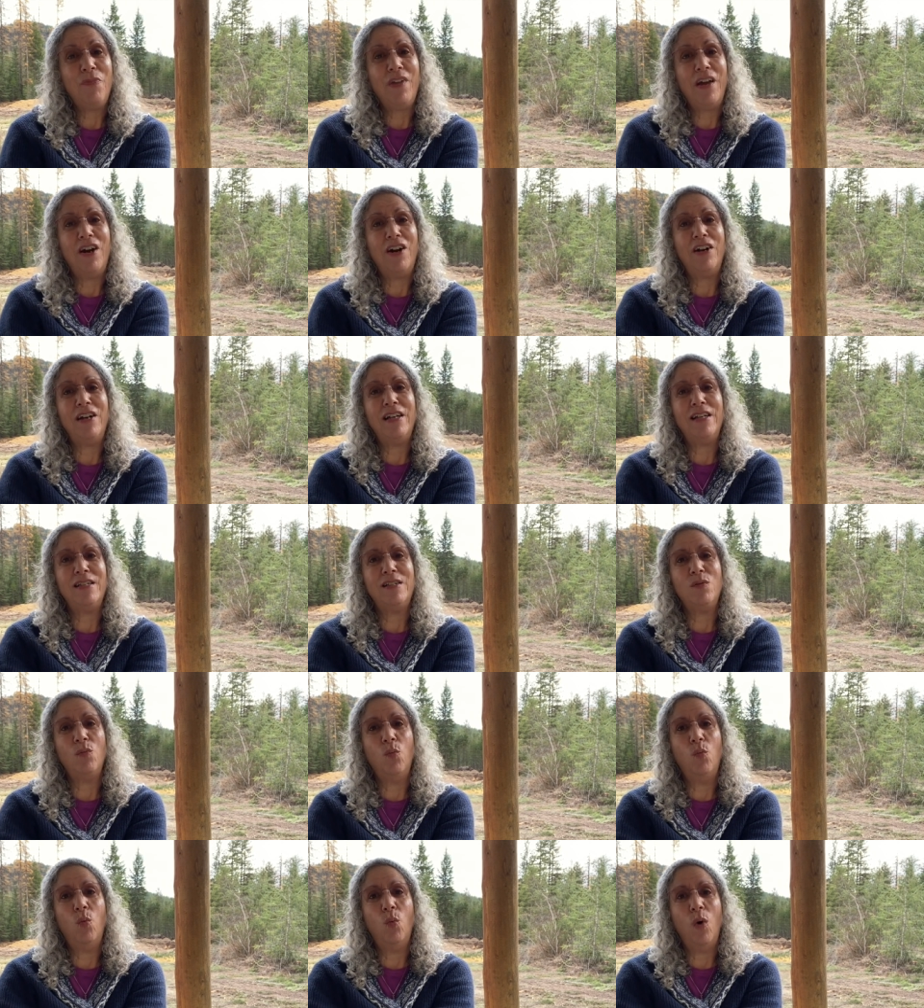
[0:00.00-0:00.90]
There is
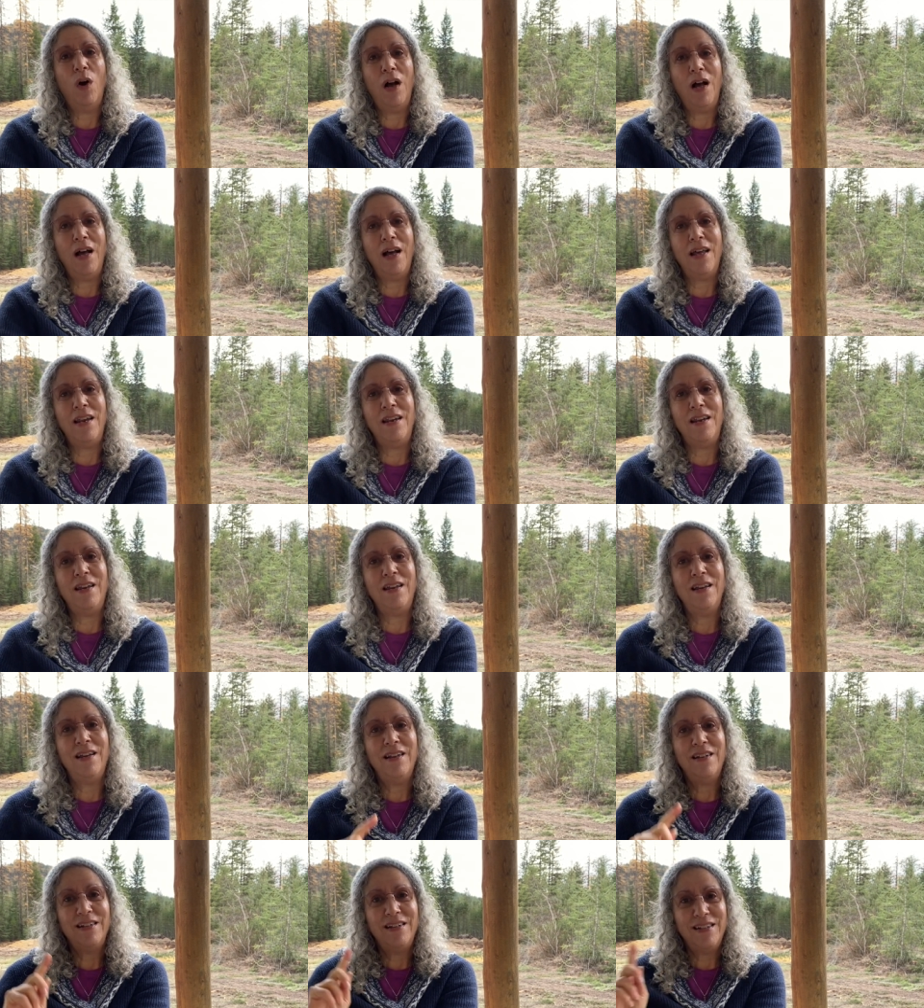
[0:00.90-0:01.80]
one
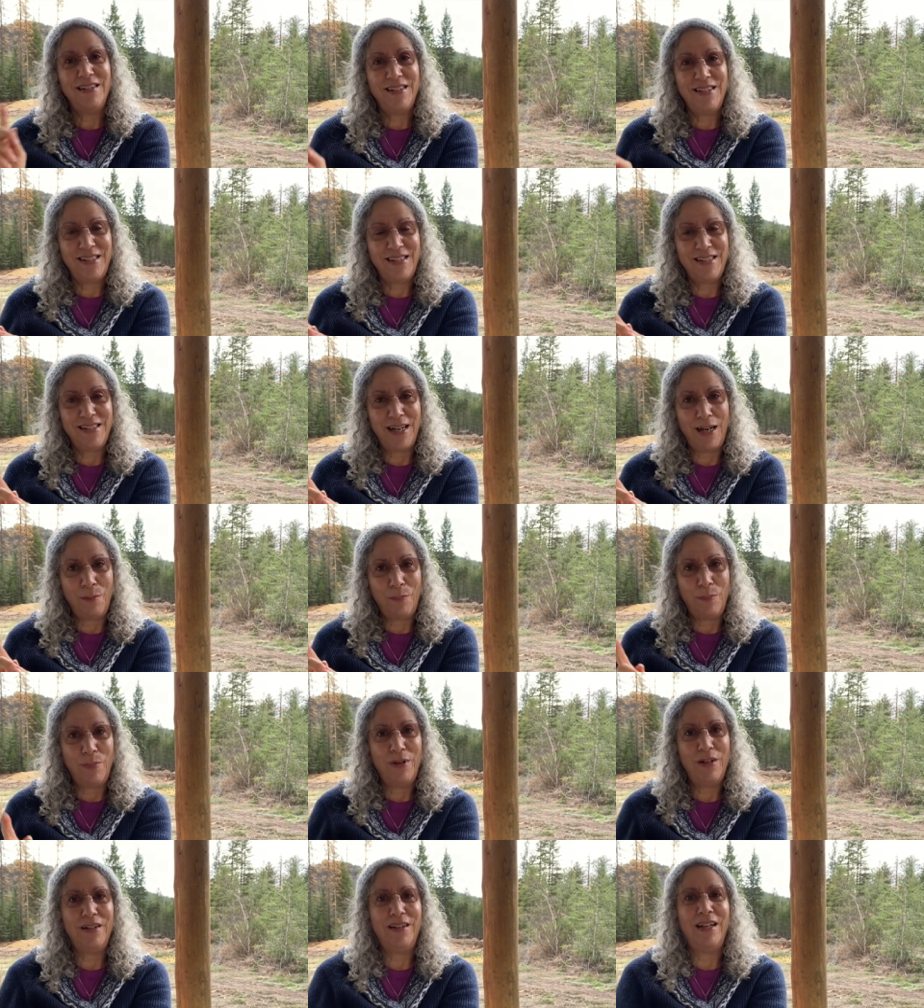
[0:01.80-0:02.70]

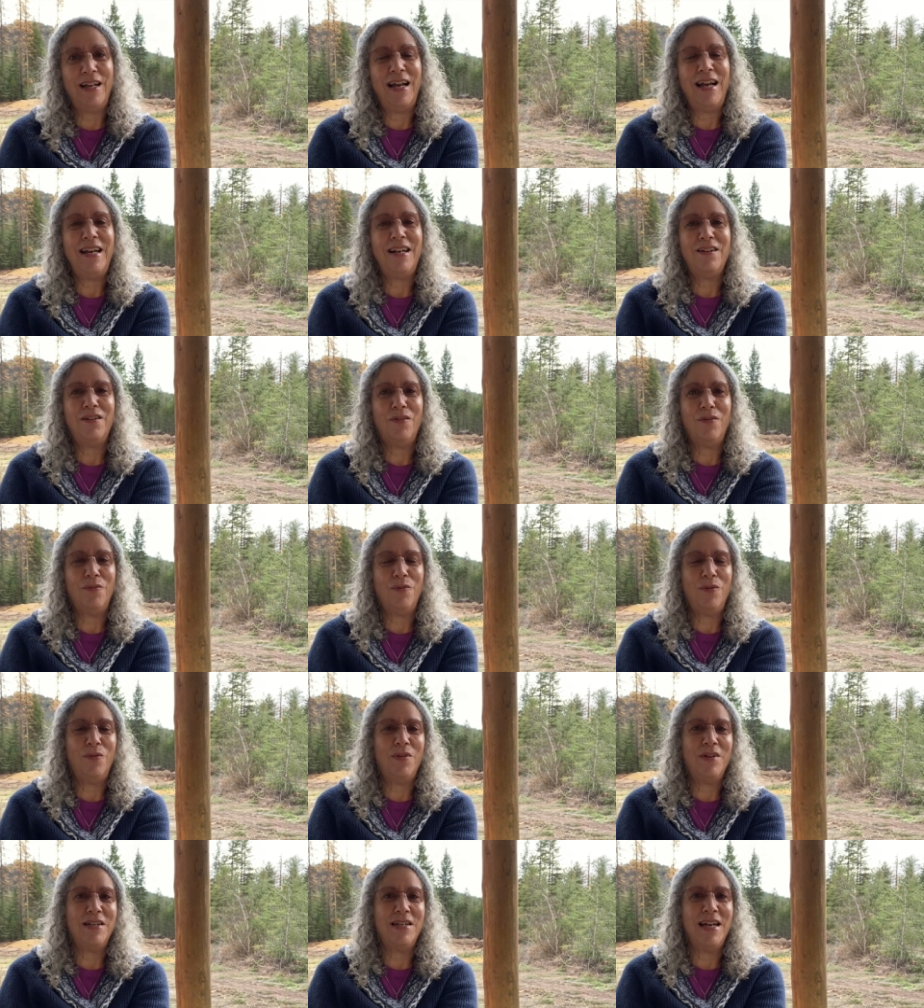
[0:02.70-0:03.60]
stoplight through
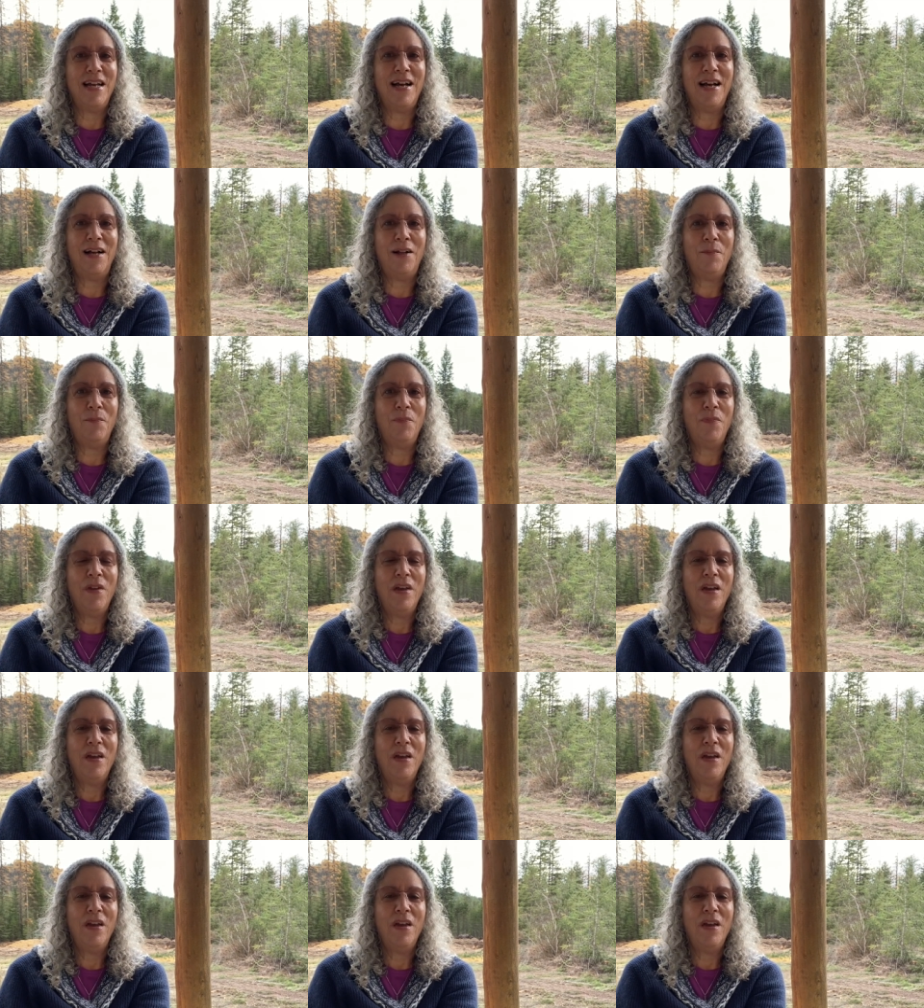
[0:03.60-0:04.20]
the town,